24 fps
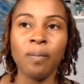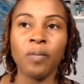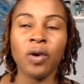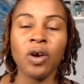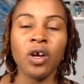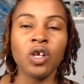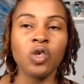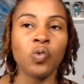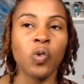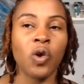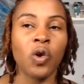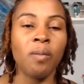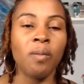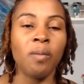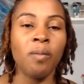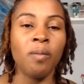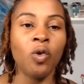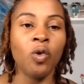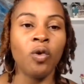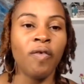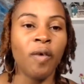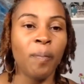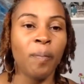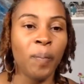Because we're in the
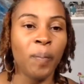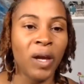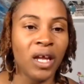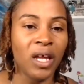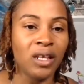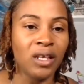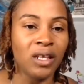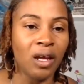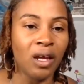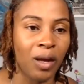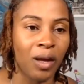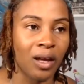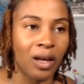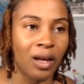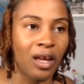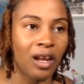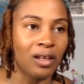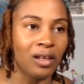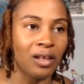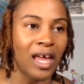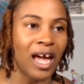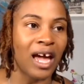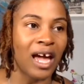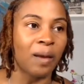middle of a pandemic and
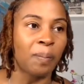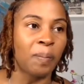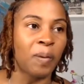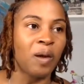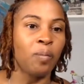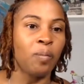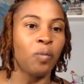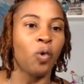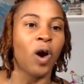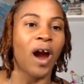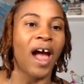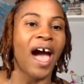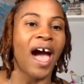a lot of people are